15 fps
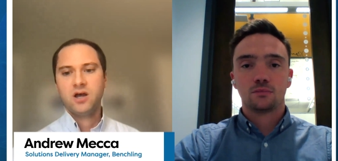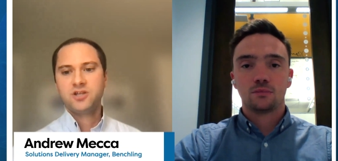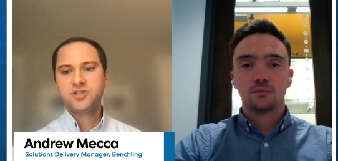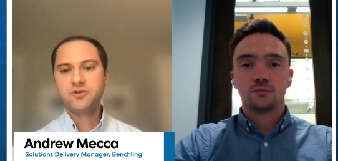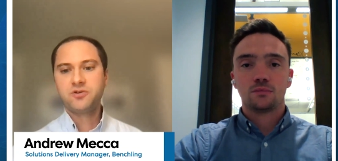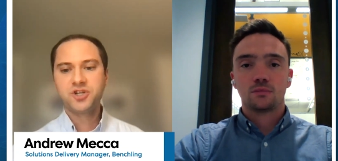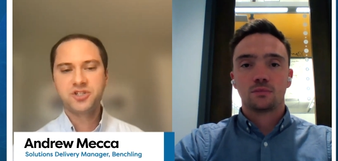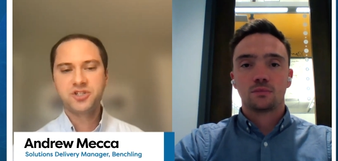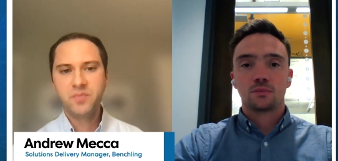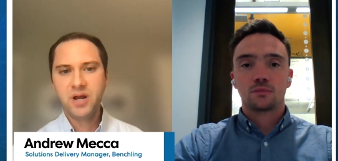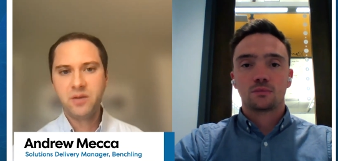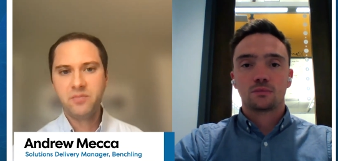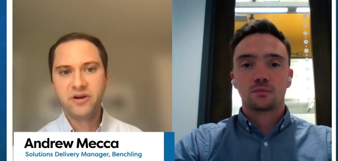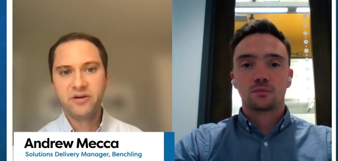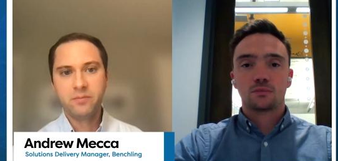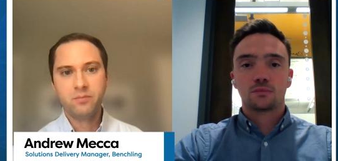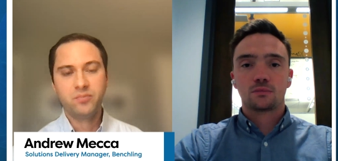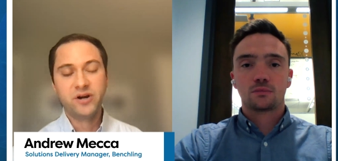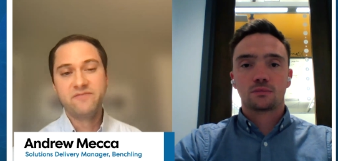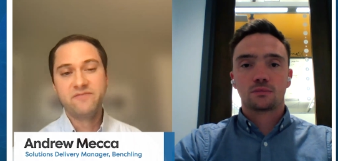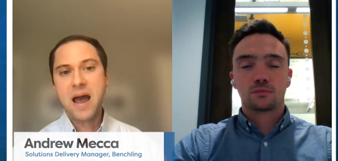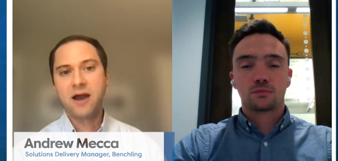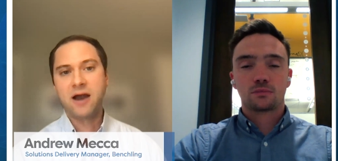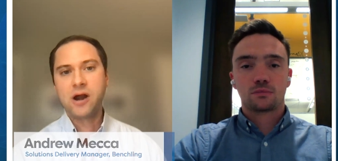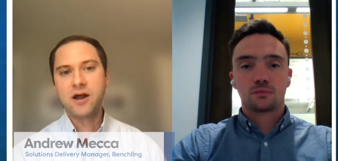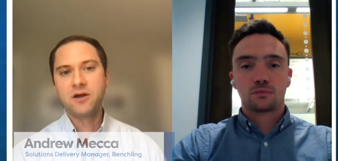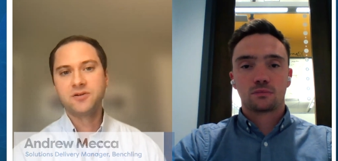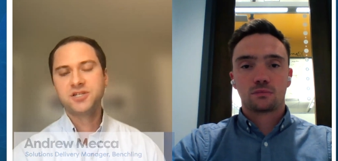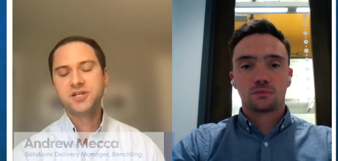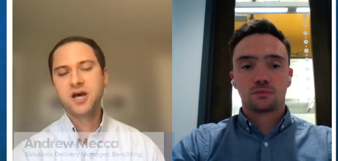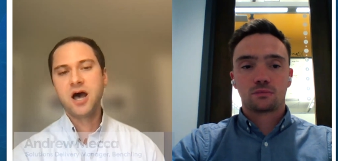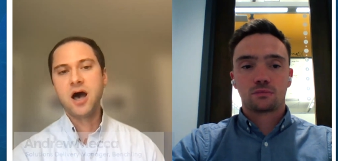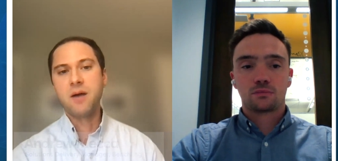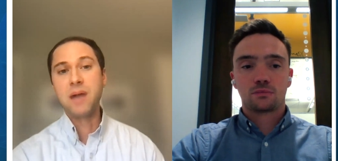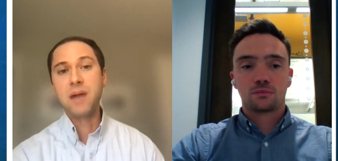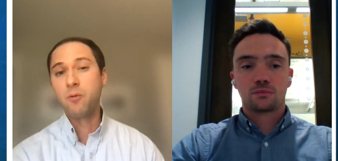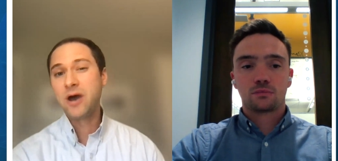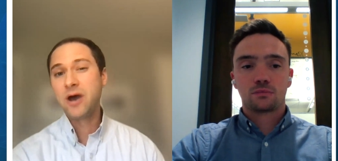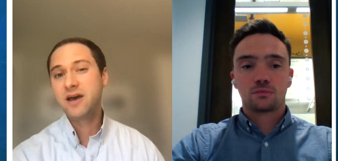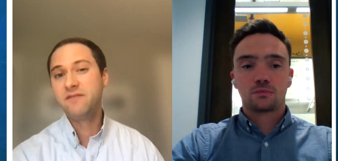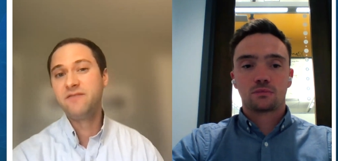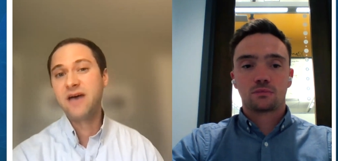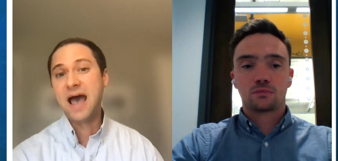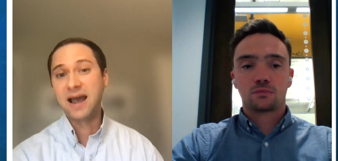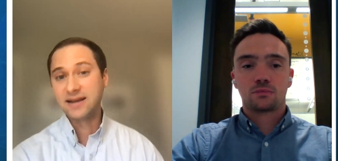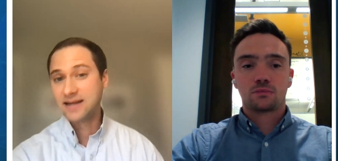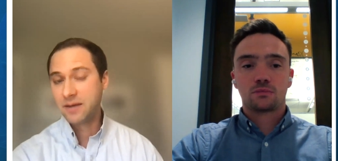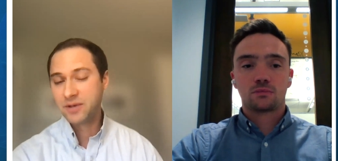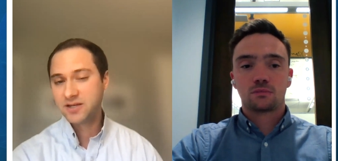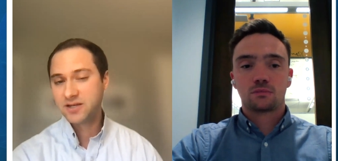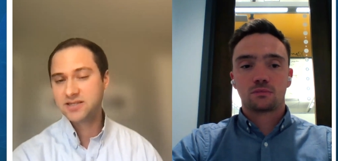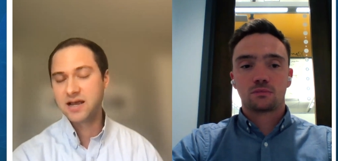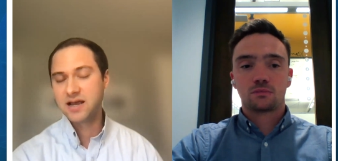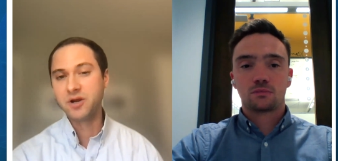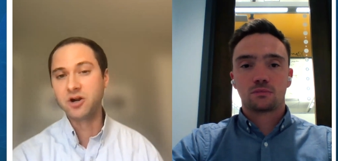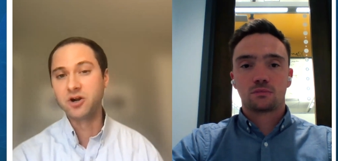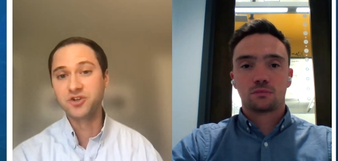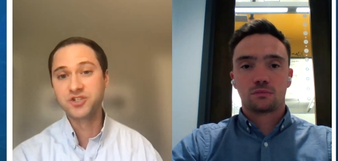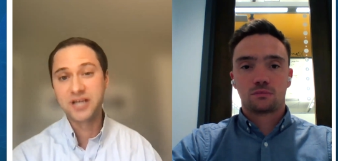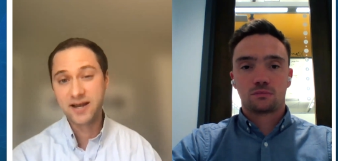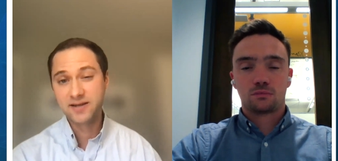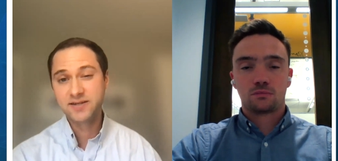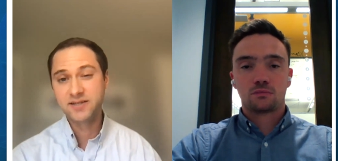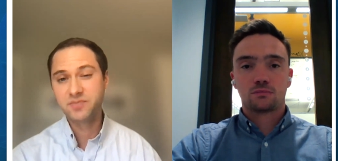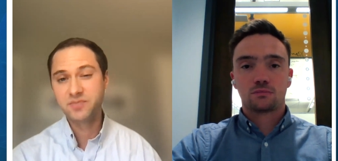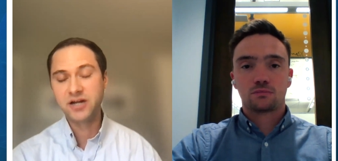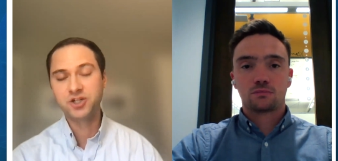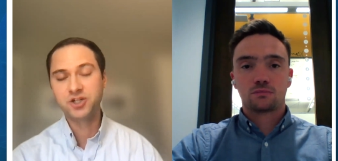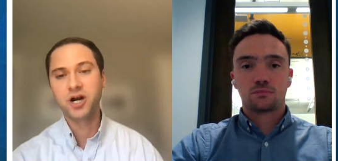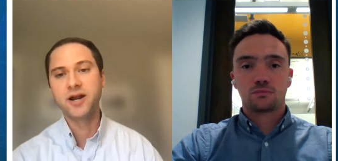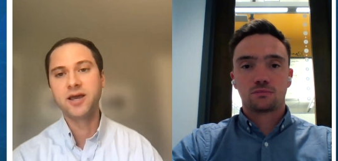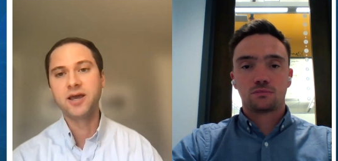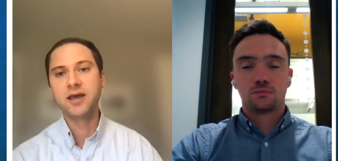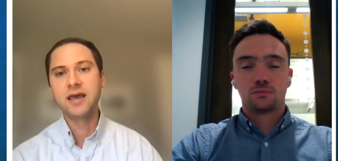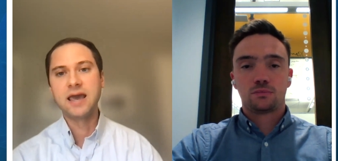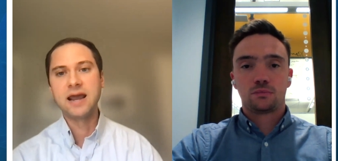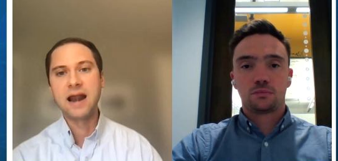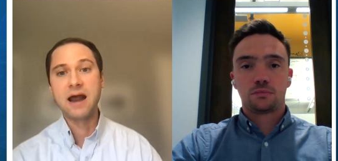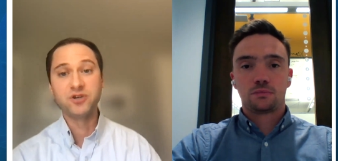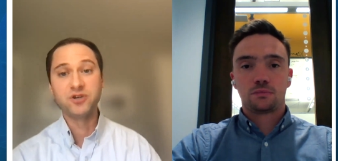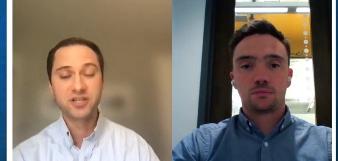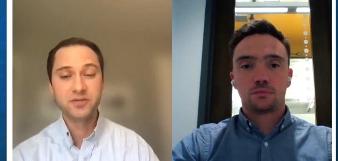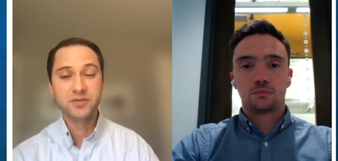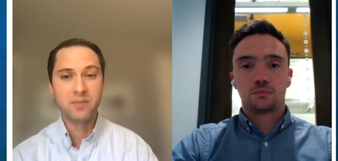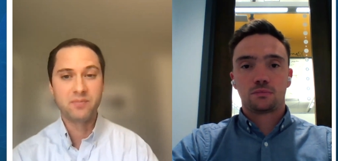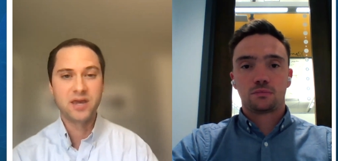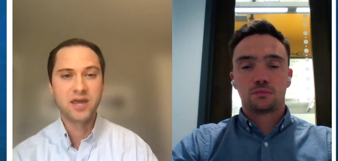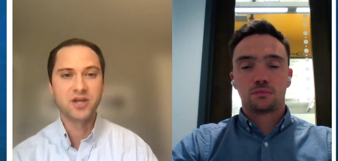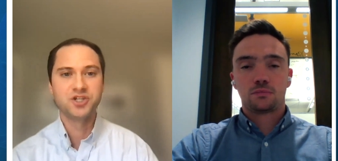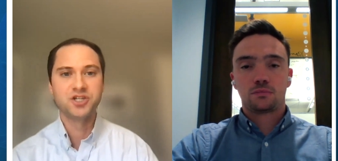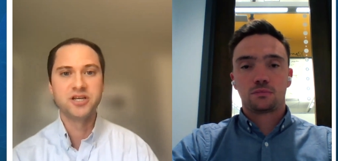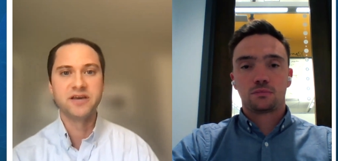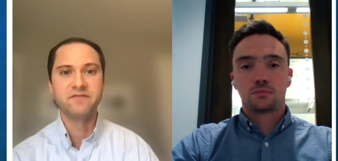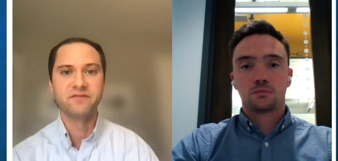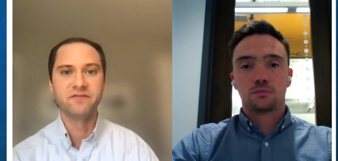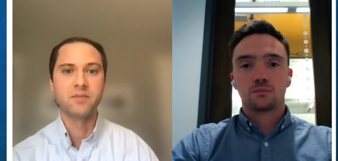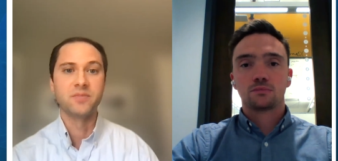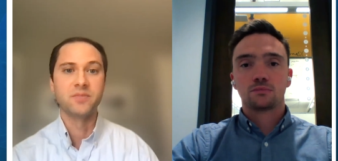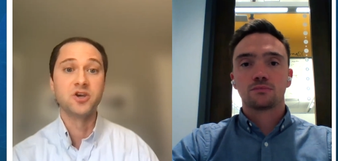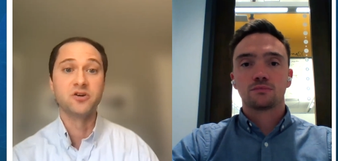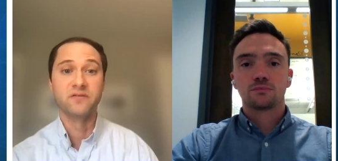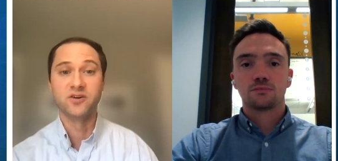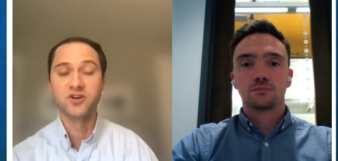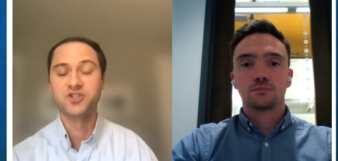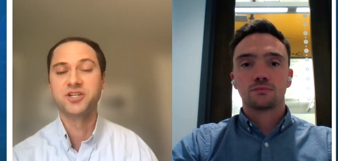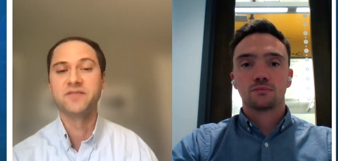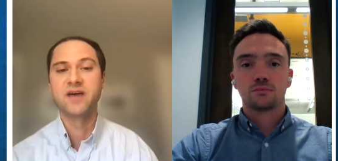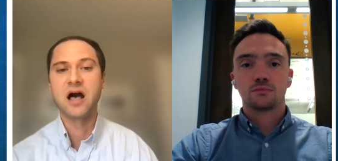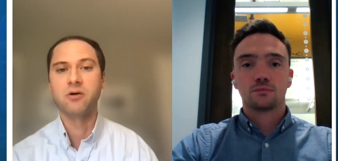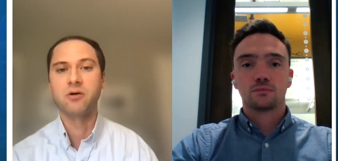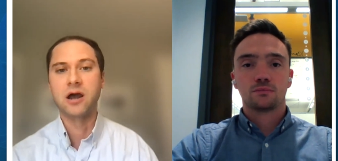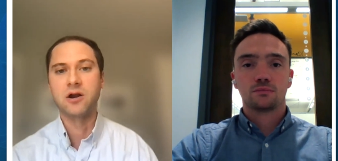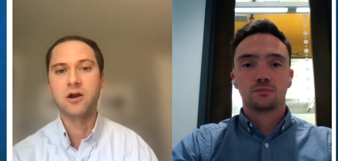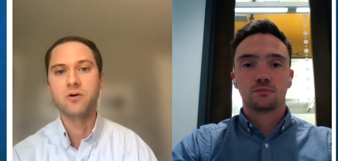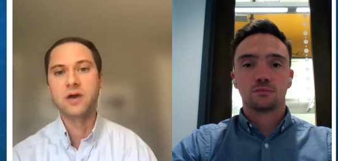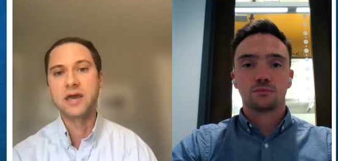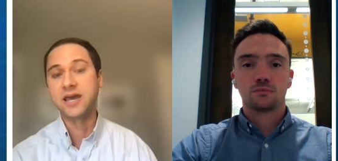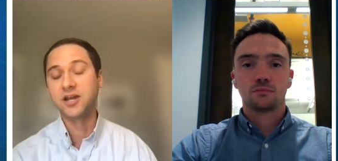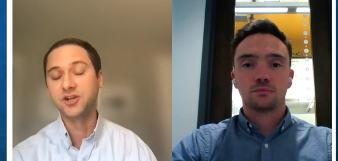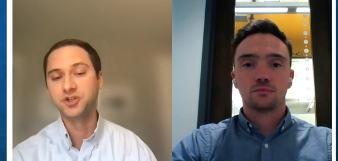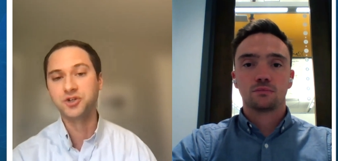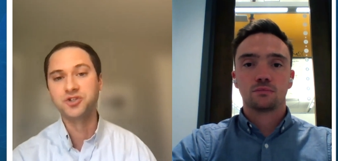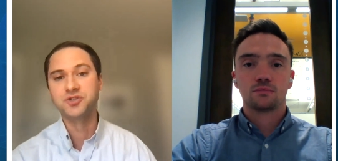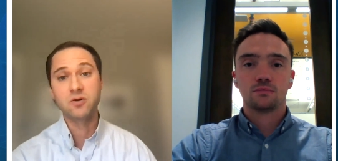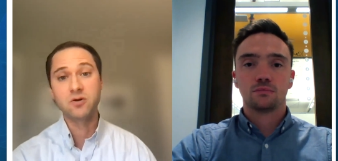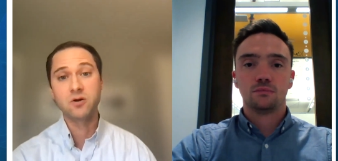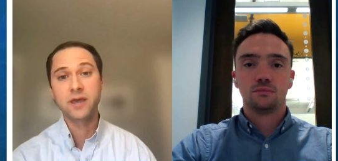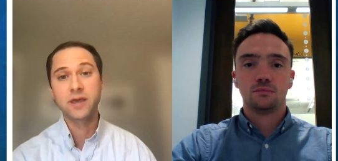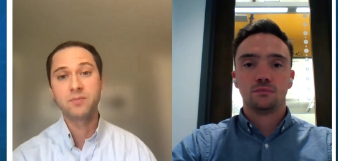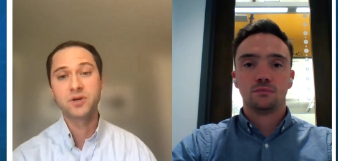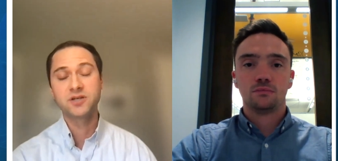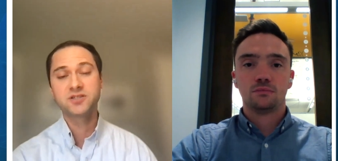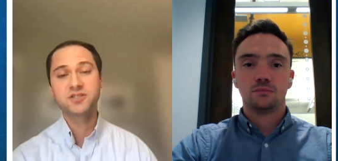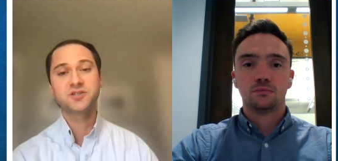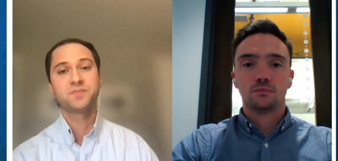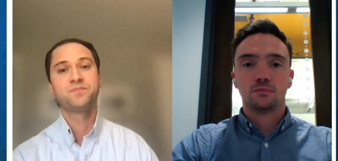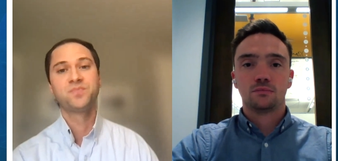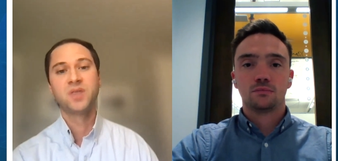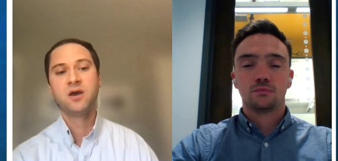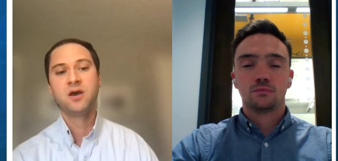Speaker 1: So just a bit of brief background. Uh, by way of academics, I'm a neuroscientist by training, and I received my PhD from the University of Colorado Anschutz Medical Campus.